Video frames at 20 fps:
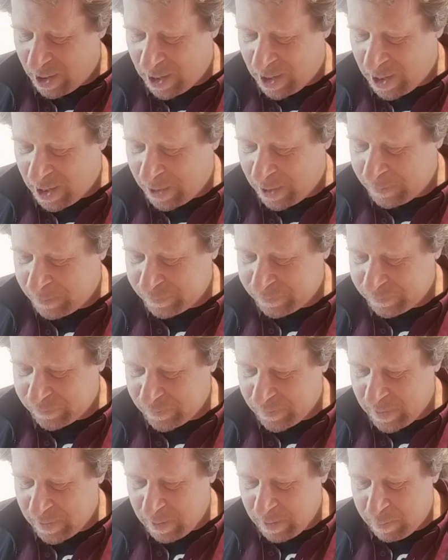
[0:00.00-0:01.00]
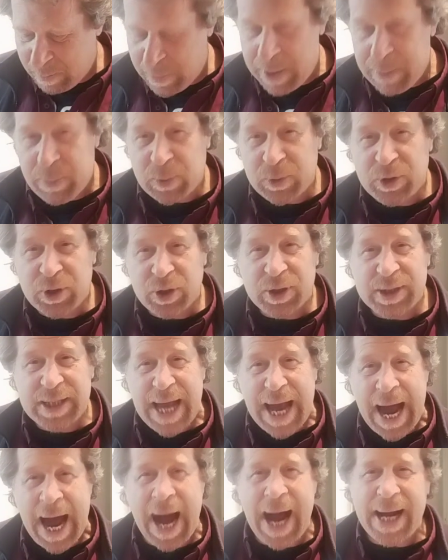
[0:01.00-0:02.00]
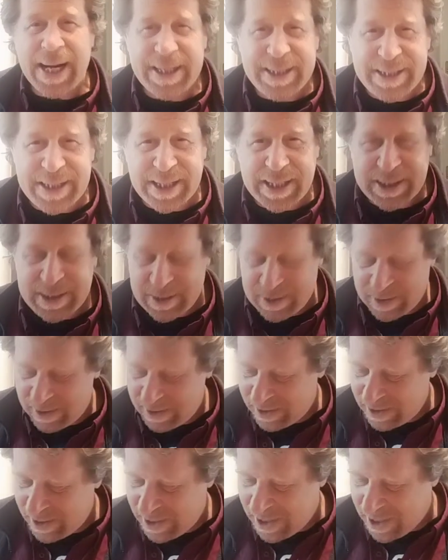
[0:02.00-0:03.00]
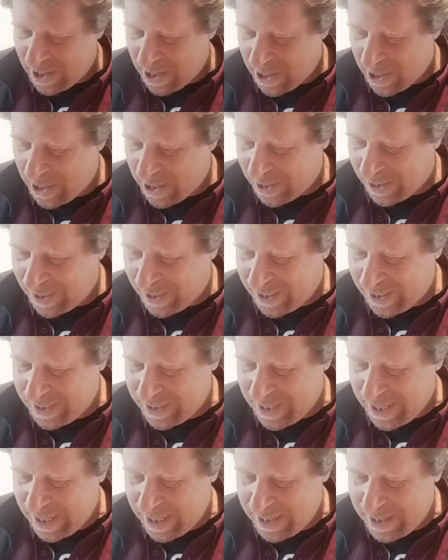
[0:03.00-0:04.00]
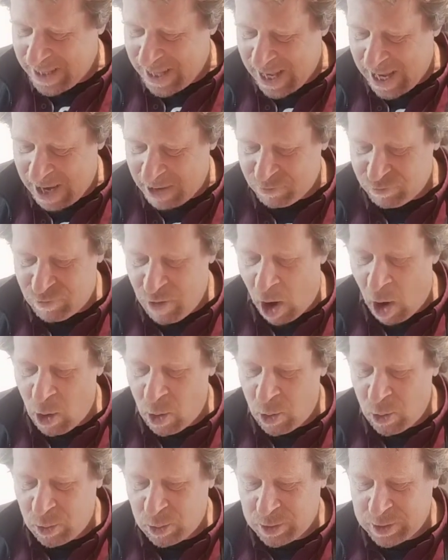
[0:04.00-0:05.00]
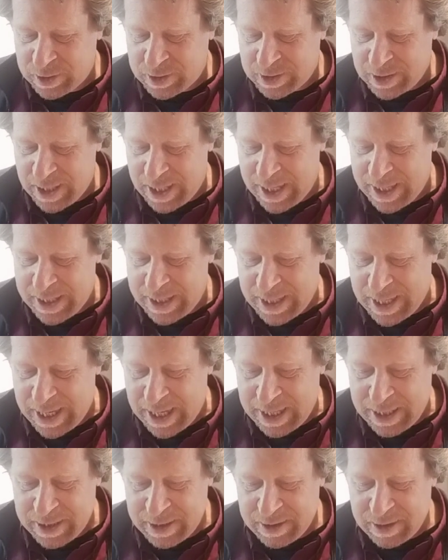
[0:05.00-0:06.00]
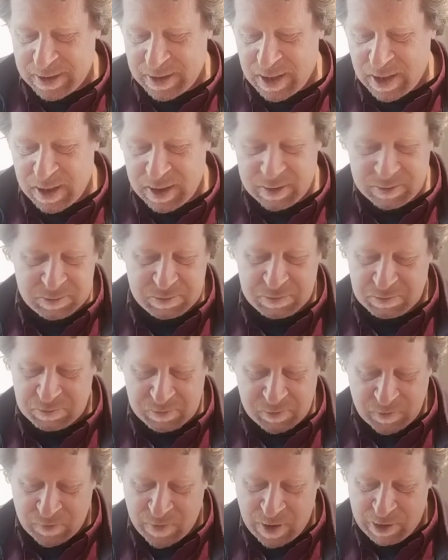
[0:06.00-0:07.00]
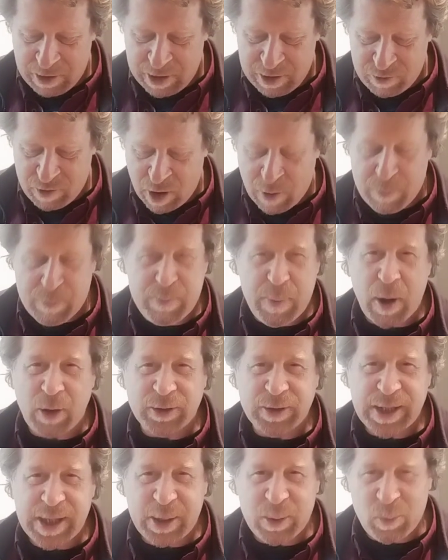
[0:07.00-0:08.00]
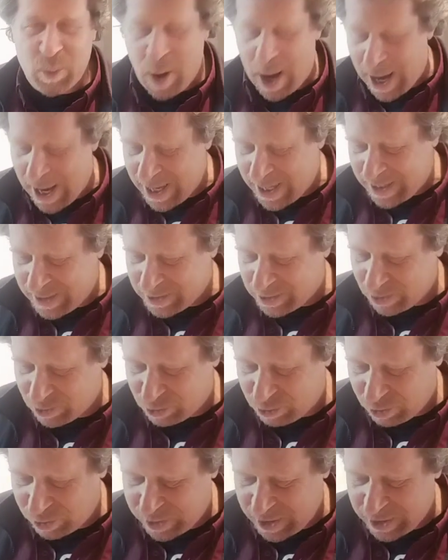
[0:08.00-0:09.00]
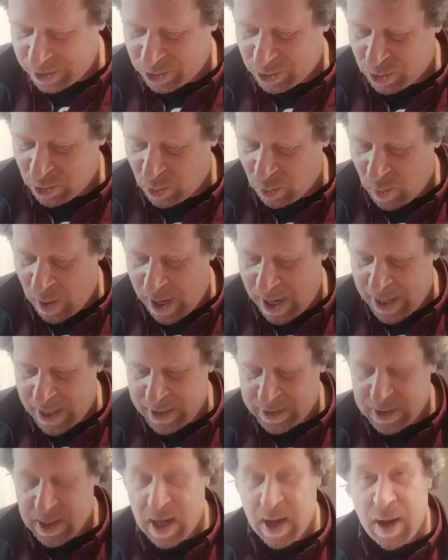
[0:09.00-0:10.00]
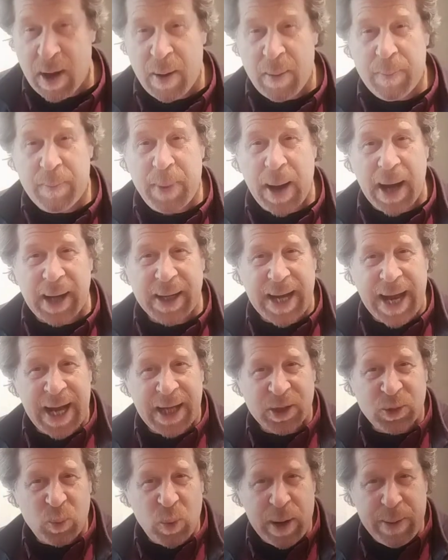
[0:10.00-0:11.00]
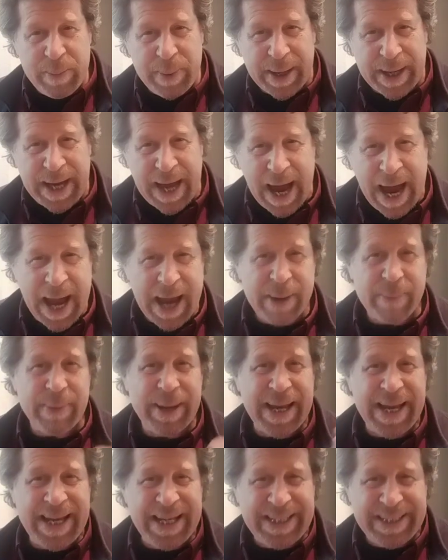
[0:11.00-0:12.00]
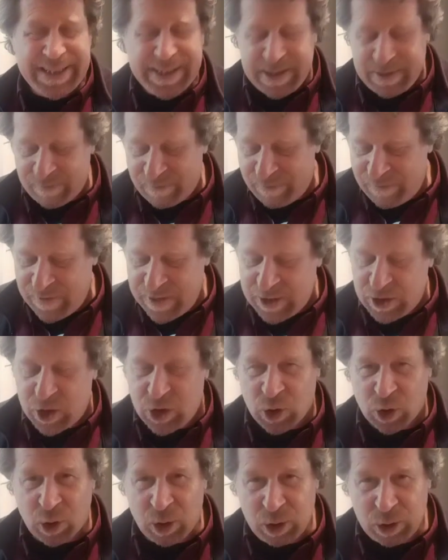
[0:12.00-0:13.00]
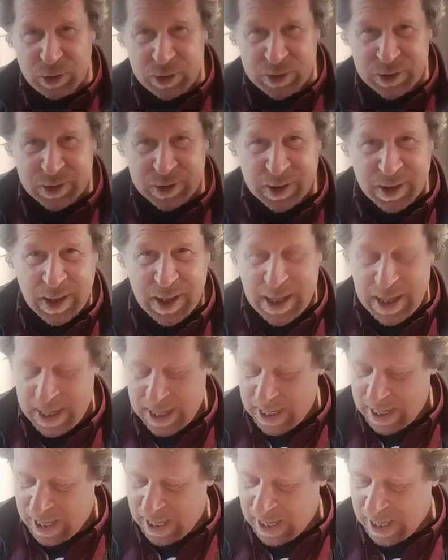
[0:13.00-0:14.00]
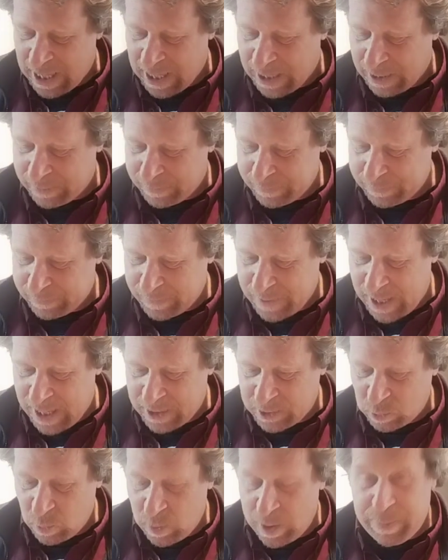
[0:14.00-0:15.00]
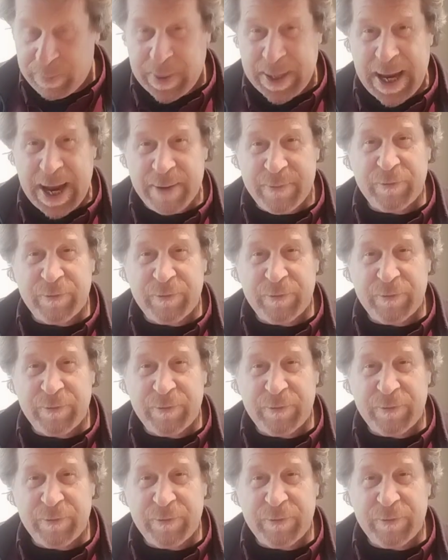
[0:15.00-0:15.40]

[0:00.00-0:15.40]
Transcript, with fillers: um, people just acted uh, in, in their roles in, in very robotic ways and traditional ways. But as we became individuals, um, as we became